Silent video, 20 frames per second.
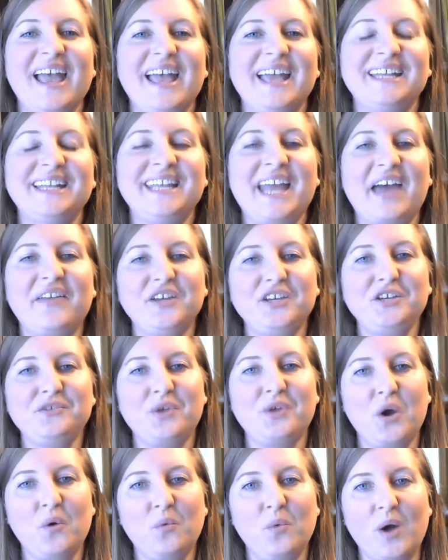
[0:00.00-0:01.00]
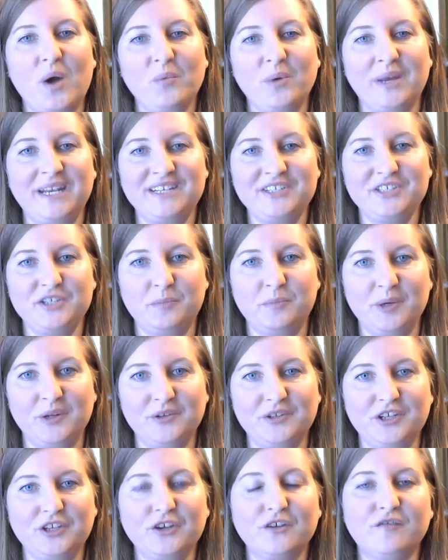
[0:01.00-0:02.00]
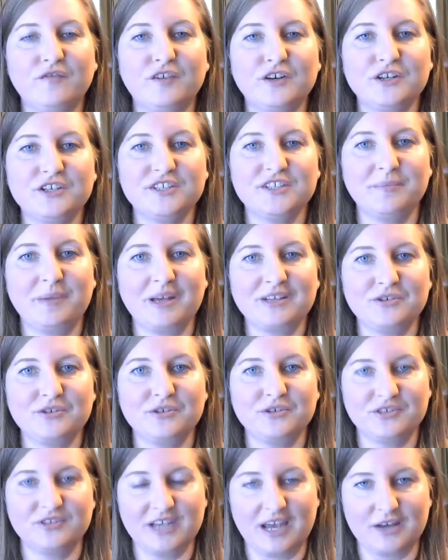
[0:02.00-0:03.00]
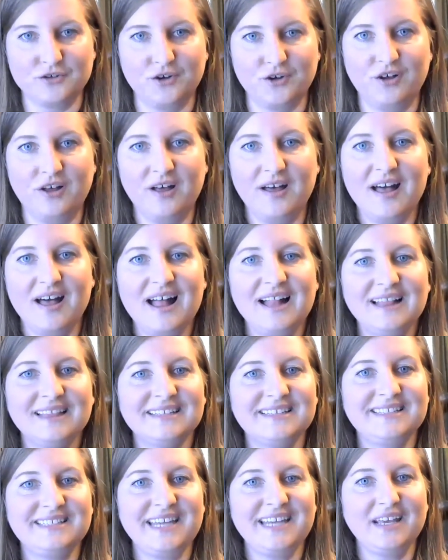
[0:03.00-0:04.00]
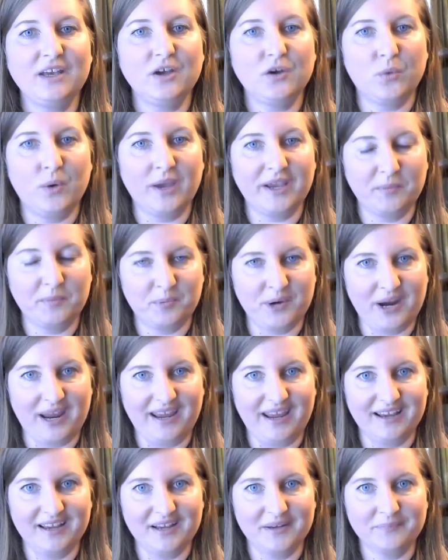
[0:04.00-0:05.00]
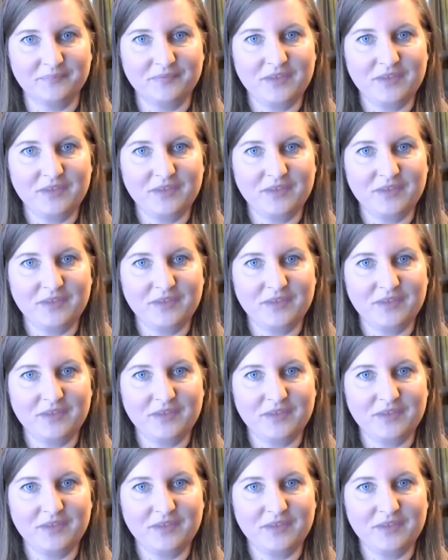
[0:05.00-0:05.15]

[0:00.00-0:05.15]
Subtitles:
Now that you know what went into building your first semester schedule, let's take a quick break.